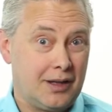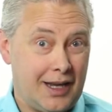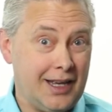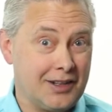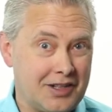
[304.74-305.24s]

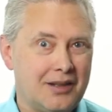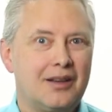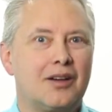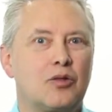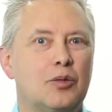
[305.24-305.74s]
hint,
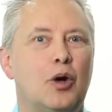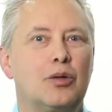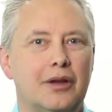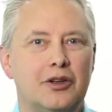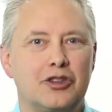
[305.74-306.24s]

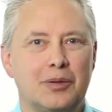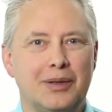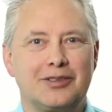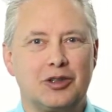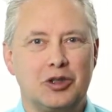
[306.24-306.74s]
remote
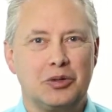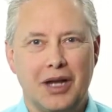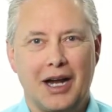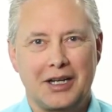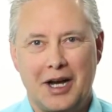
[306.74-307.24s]
leadership institute
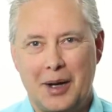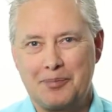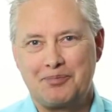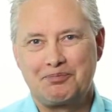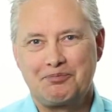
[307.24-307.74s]
dot com.
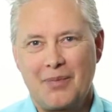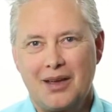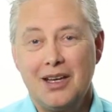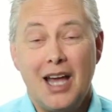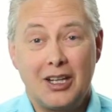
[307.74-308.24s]

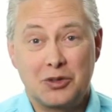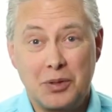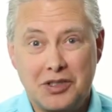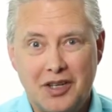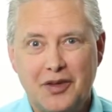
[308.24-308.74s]
And
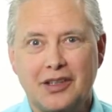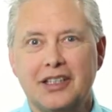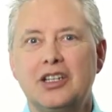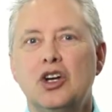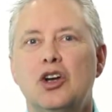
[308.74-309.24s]

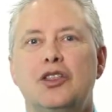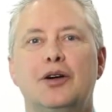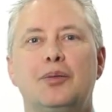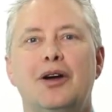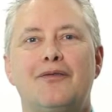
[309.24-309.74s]
specifically,
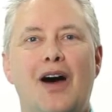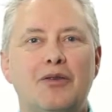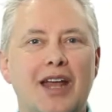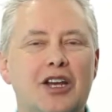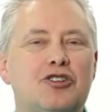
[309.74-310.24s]
the
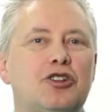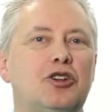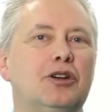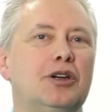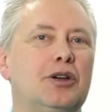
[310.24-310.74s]

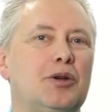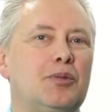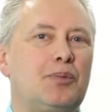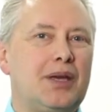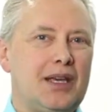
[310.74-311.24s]
foundational
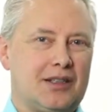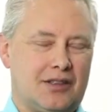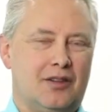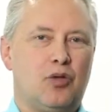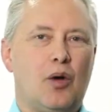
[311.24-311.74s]

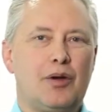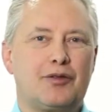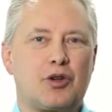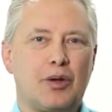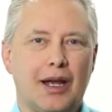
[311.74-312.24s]
piece of what
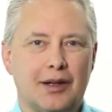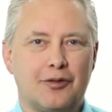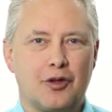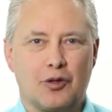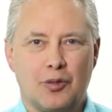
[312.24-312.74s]
we've created
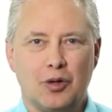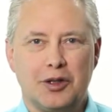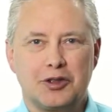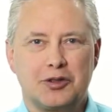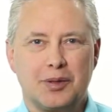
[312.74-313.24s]
for the Remote
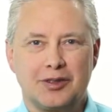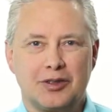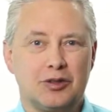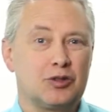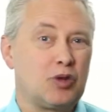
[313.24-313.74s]
Leadership
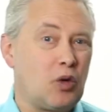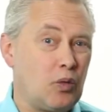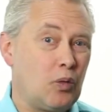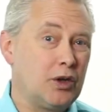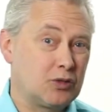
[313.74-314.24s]
Institute is what,
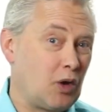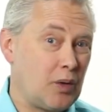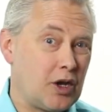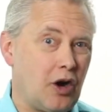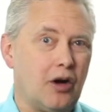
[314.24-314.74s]
is
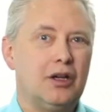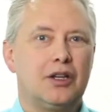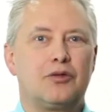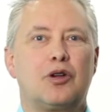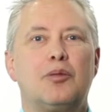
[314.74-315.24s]
what we call
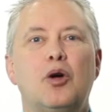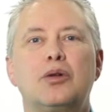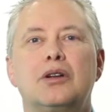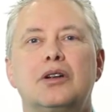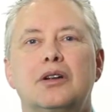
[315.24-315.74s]
the Remote